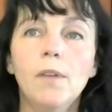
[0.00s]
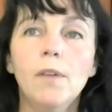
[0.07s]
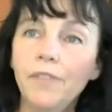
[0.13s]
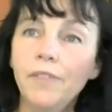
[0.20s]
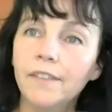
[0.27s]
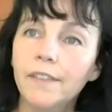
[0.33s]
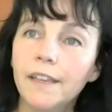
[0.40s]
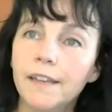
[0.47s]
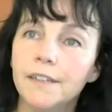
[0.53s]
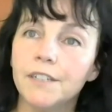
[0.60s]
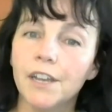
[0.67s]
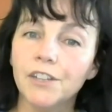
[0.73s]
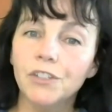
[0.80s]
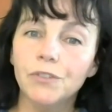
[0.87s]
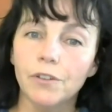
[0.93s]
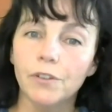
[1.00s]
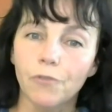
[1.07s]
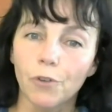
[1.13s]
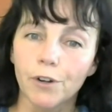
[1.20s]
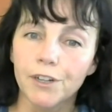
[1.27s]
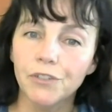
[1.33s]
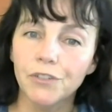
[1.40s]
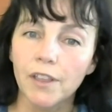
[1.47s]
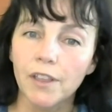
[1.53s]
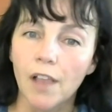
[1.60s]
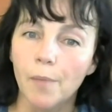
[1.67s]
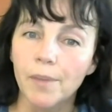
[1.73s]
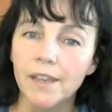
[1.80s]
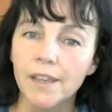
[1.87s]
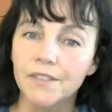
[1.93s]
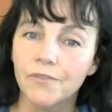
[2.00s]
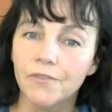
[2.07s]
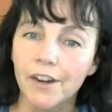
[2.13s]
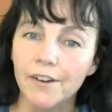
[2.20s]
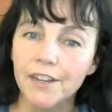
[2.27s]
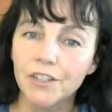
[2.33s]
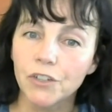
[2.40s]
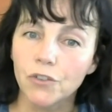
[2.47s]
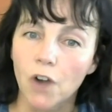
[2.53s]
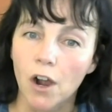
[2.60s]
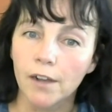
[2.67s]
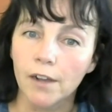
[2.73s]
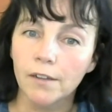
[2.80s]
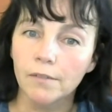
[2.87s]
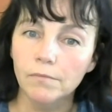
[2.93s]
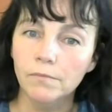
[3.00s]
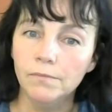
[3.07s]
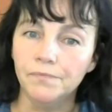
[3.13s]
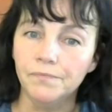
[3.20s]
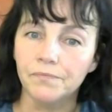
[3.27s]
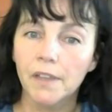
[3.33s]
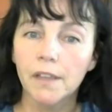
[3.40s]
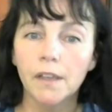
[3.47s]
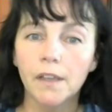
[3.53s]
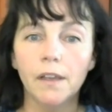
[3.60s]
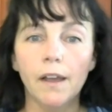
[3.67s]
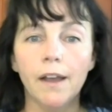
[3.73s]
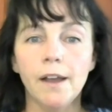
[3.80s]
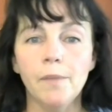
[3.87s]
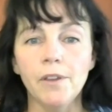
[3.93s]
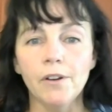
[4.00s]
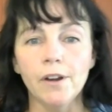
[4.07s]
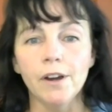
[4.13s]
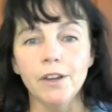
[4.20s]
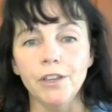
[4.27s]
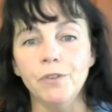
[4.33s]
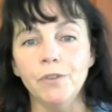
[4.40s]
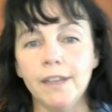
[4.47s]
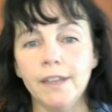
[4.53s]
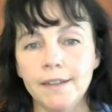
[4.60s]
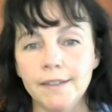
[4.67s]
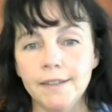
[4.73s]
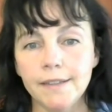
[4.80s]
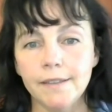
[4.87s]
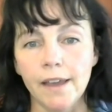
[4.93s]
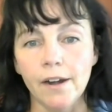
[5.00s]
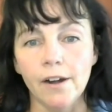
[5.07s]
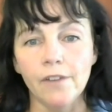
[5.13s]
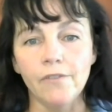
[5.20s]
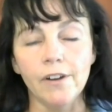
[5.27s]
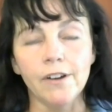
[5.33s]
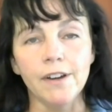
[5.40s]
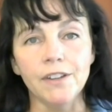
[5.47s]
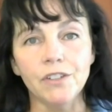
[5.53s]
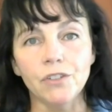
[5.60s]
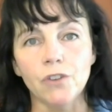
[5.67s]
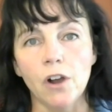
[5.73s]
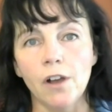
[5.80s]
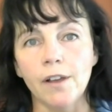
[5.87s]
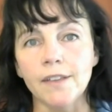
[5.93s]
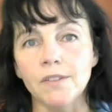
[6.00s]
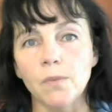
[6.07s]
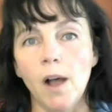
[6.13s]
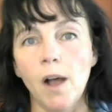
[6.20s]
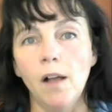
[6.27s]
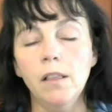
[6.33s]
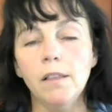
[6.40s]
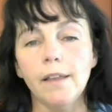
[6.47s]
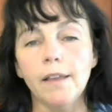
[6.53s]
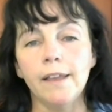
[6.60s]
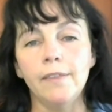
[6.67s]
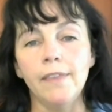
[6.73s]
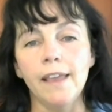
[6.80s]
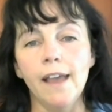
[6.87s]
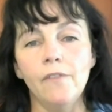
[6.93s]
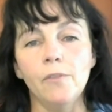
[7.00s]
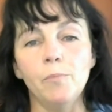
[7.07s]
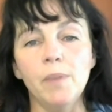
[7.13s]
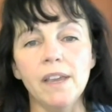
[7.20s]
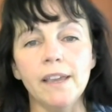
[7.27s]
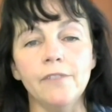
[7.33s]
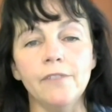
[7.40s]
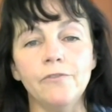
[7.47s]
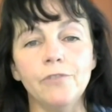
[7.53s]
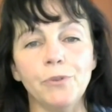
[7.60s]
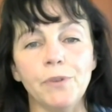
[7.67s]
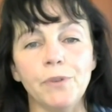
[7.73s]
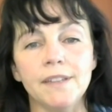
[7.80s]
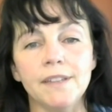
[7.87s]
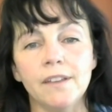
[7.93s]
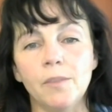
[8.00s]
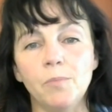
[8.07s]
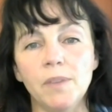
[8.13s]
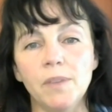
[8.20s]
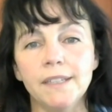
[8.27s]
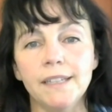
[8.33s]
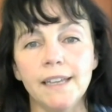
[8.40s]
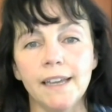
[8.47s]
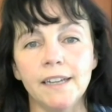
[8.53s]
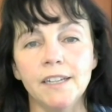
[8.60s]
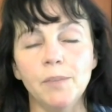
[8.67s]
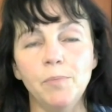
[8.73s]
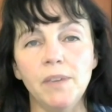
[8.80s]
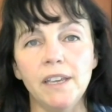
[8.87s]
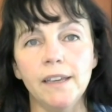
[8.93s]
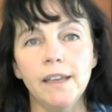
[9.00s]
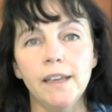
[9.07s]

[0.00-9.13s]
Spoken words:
think the industrial forestry lobby is very strong. There are unions that are very strong as well, and they have a big influence on the BC NDP.